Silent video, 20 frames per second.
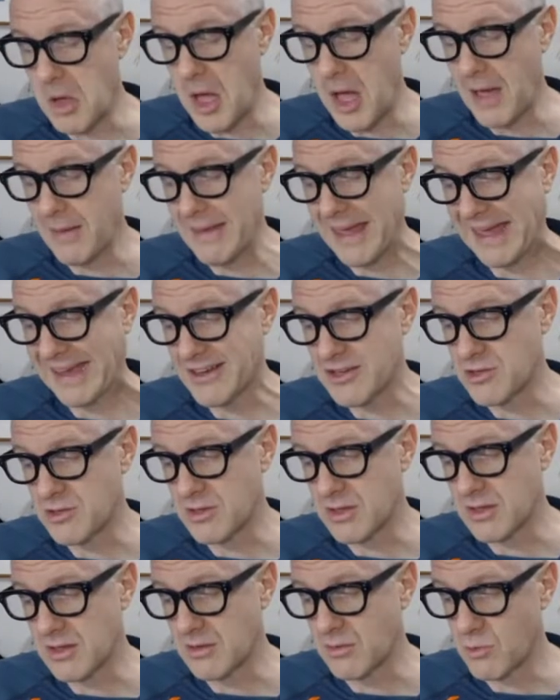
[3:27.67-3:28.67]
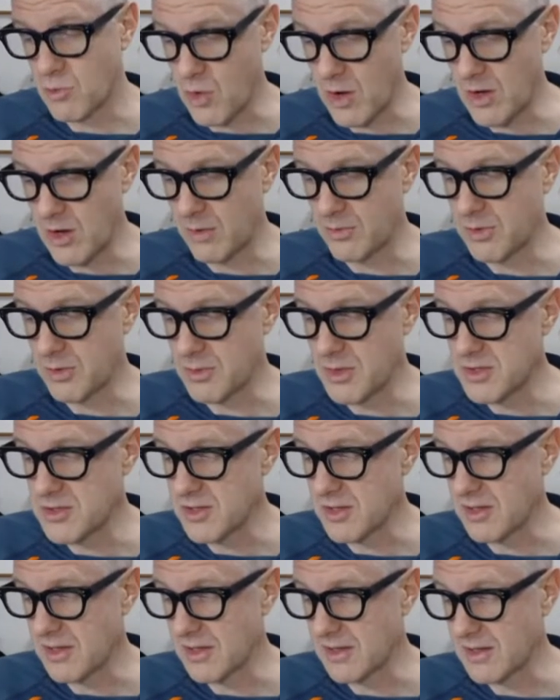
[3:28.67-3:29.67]
I'm actually quite
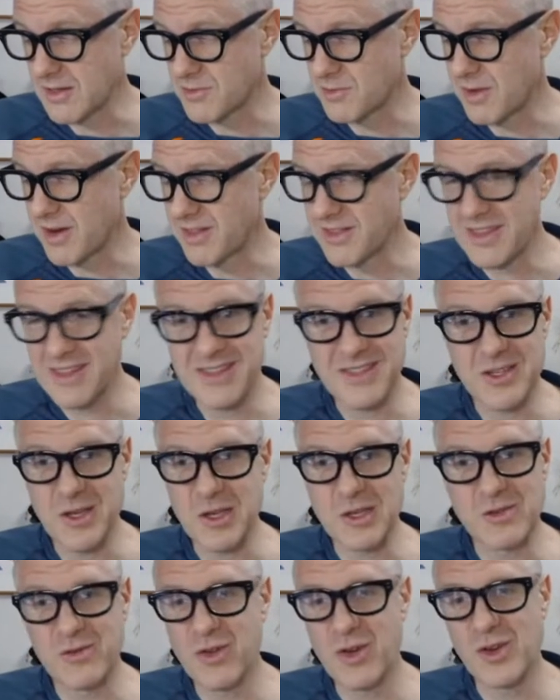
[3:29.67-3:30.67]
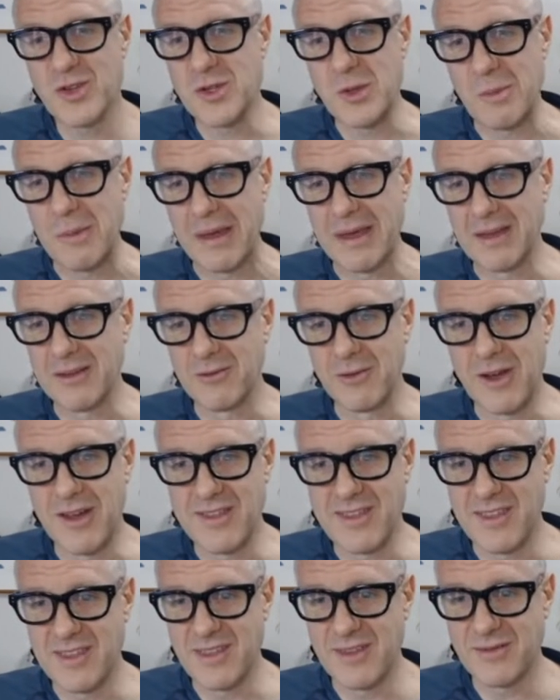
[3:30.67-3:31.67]
optimistic, and it's one of the, it's very Japan,
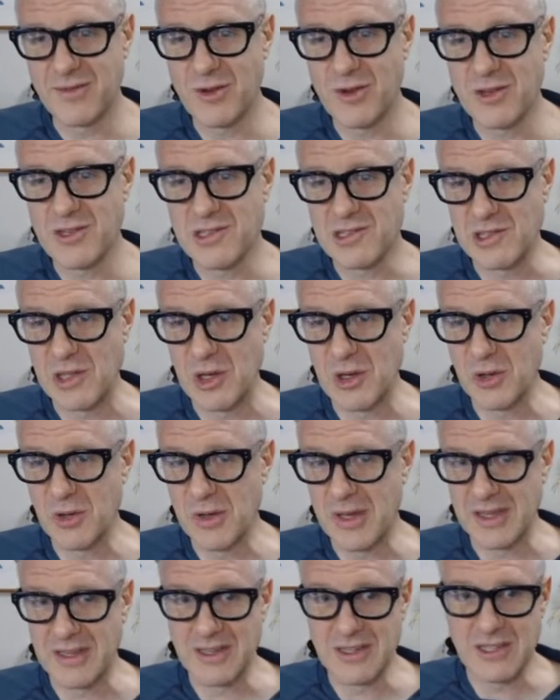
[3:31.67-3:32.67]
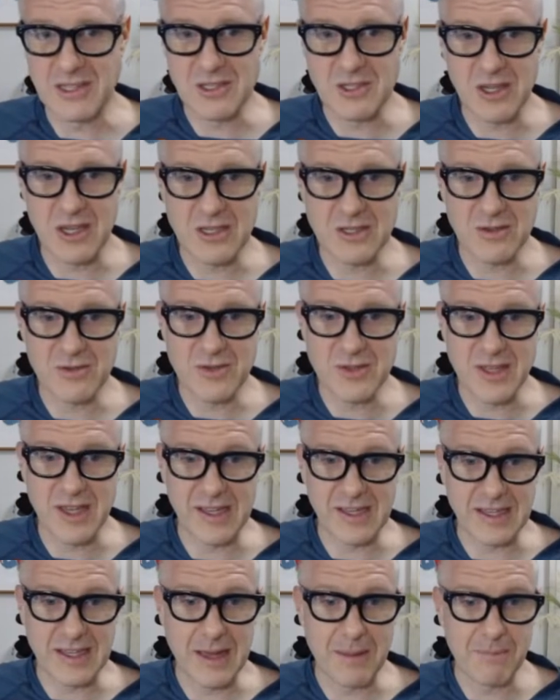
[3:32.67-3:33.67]
right? That they're very slow and indecisive
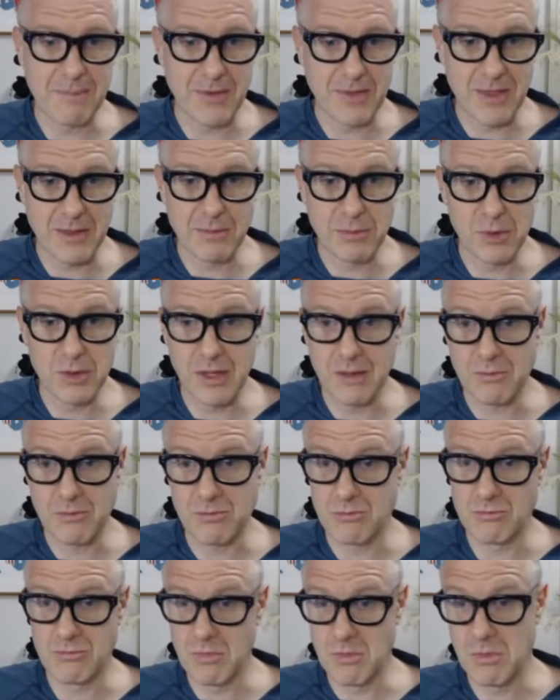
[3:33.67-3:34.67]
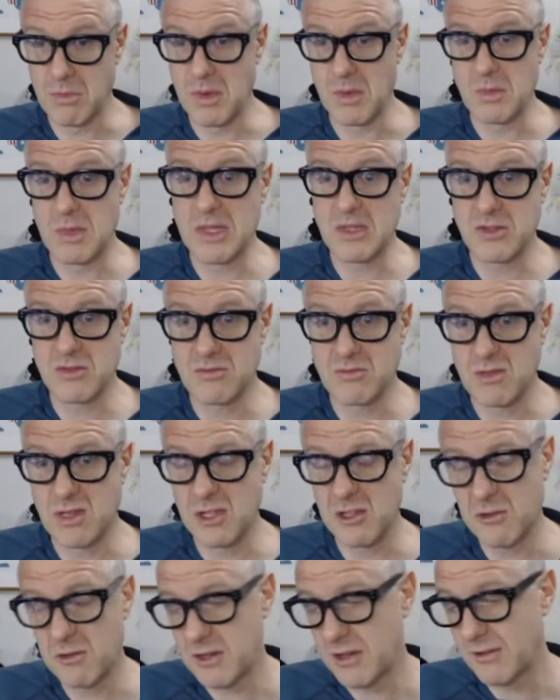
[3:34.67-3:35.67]
starting up, but they build up momentum
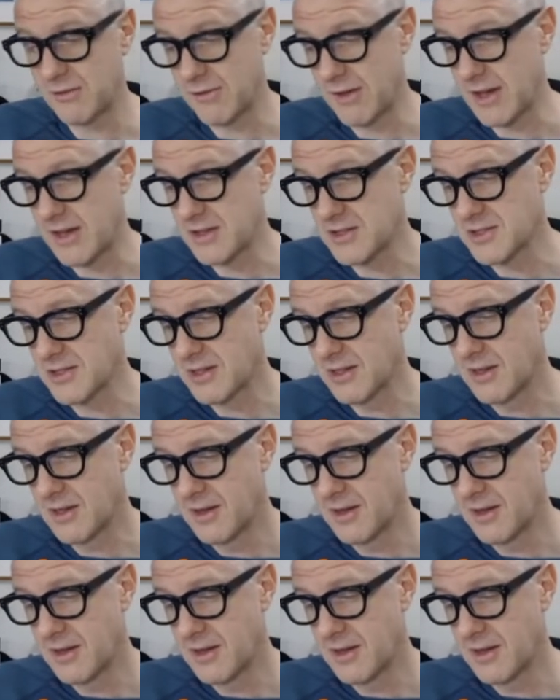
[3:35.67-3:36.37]
really, really fast.